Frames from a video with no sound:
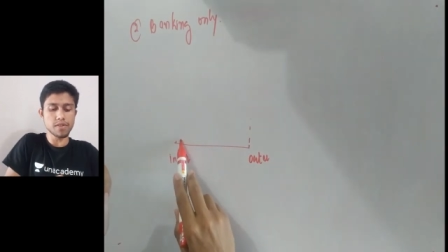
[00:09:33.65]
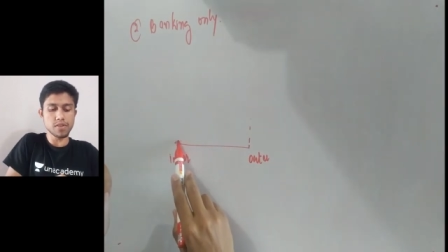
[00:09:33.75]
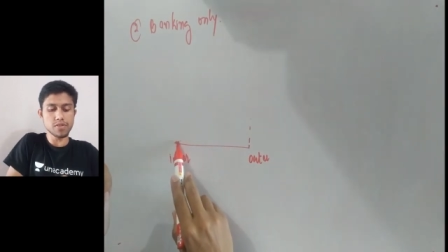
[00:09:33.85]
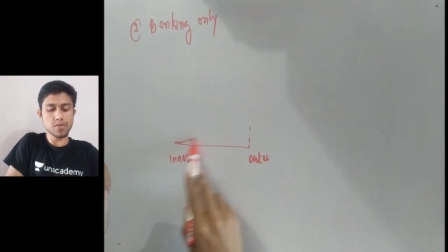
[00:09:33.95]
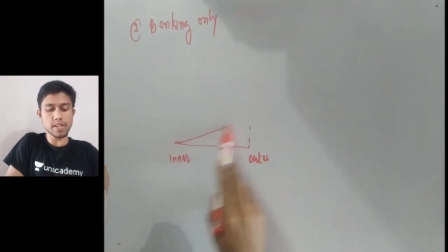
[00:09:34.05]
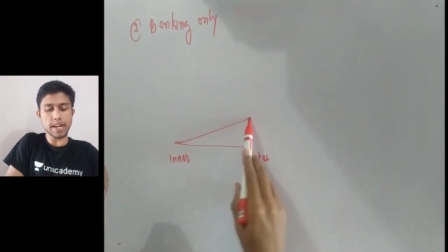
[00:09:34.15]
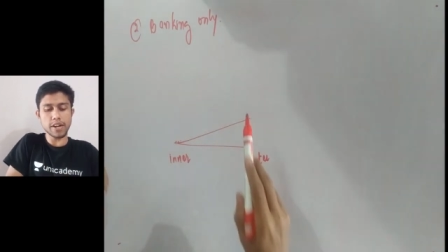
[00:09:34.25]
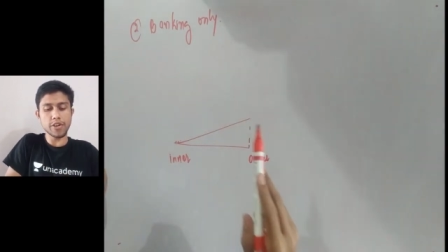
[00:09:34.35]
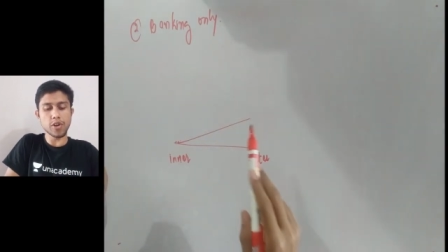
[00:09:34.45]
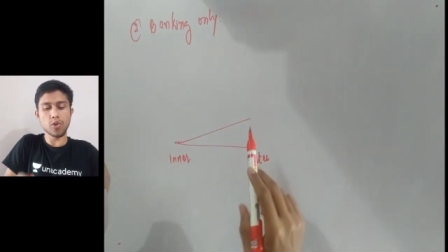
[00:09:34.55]
so that
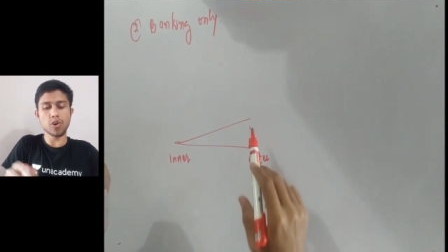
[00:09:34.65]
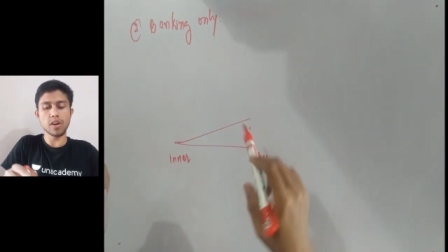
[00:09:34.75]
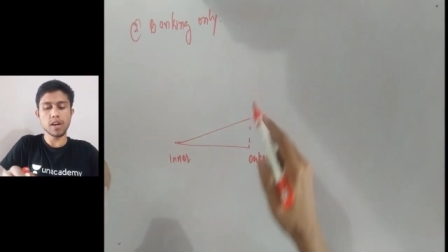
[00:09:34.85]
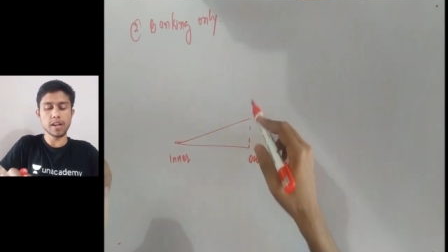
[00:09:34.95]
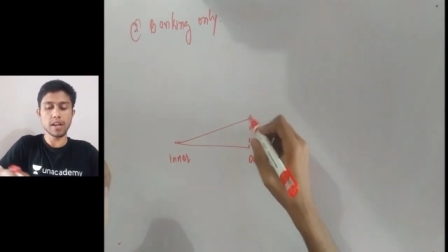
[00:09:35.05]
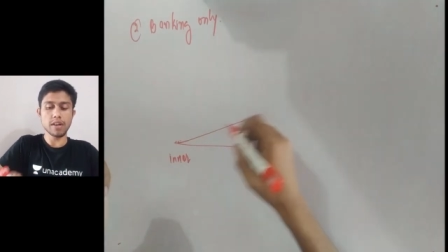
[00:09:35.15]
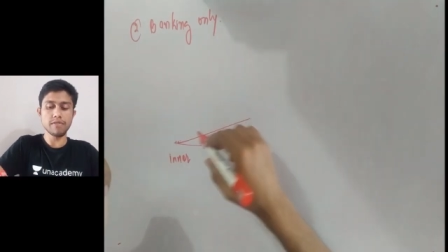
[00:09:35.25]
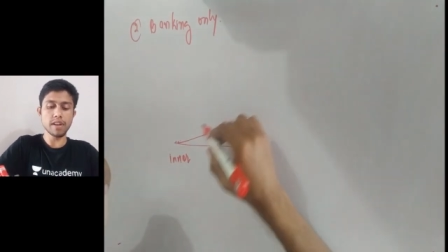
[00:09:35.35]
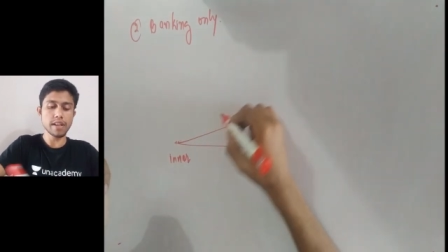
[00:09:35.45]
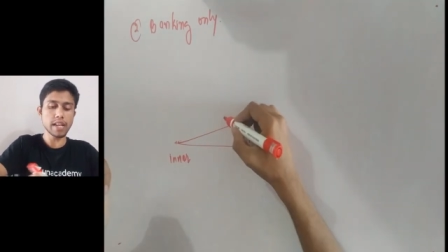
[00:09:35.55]
your road
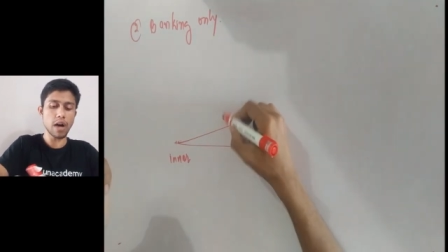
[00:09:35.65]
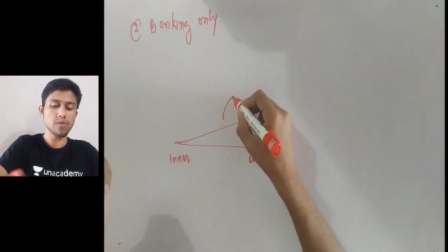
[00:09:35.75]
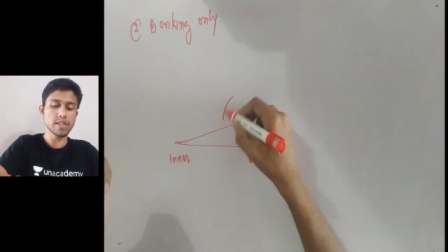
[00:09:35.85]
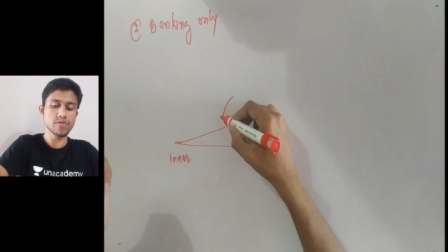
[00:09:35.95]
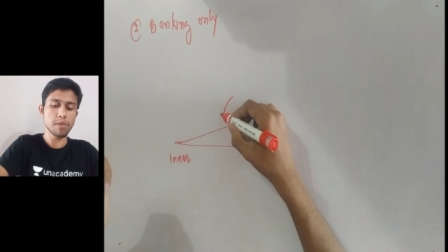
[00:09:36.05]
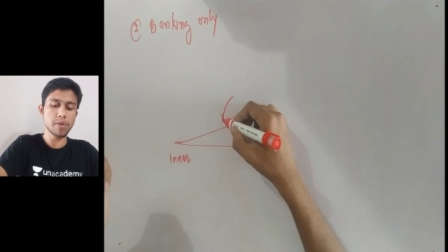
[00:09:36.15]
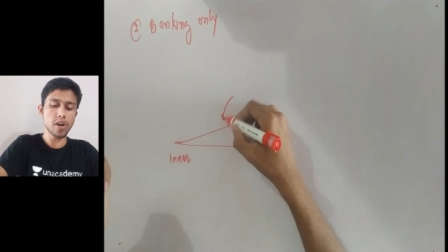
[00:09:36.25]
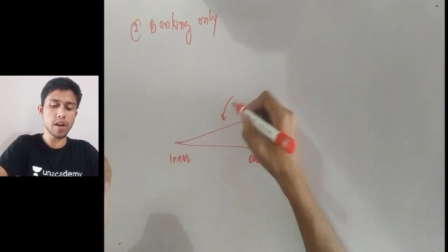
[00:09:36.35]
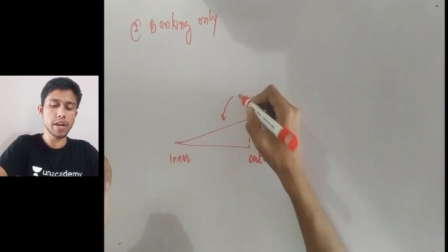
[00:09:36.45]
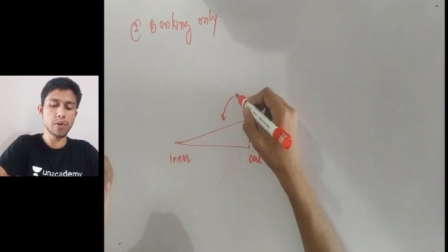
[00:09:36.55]
will, now this will be
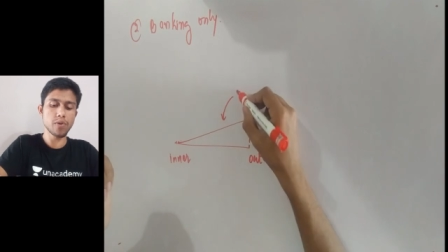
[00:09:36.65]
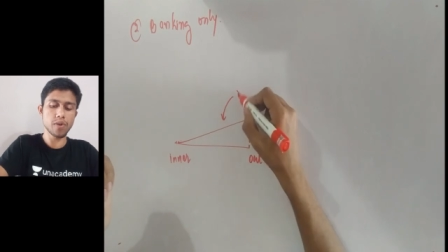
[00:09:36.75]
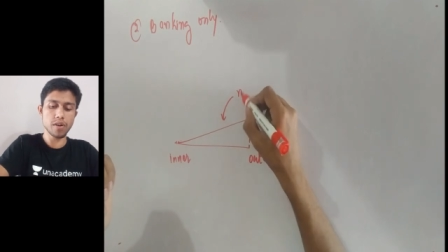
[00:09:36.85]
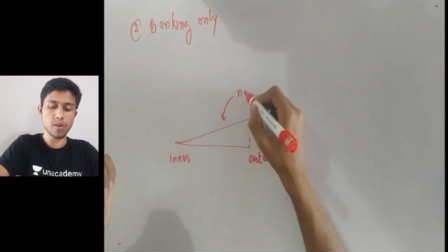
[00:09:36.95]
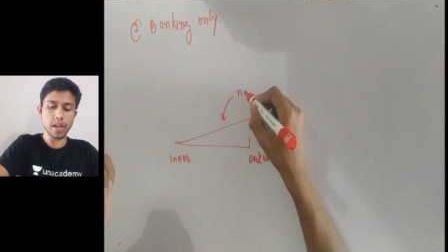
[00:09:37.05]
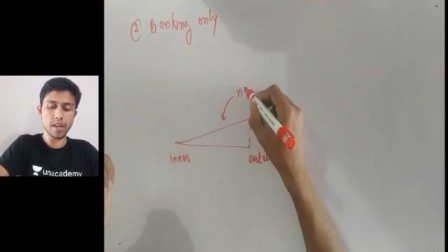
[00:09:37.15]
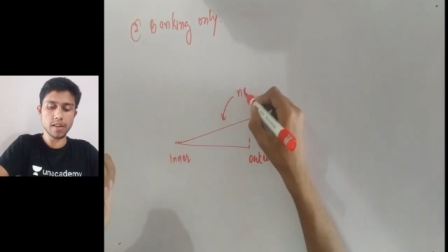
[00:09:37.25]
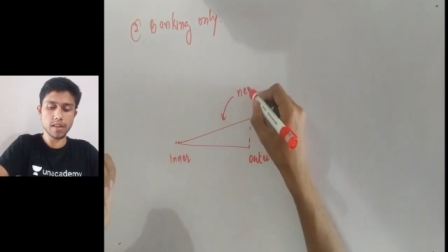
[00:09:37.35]
a new road. Okay,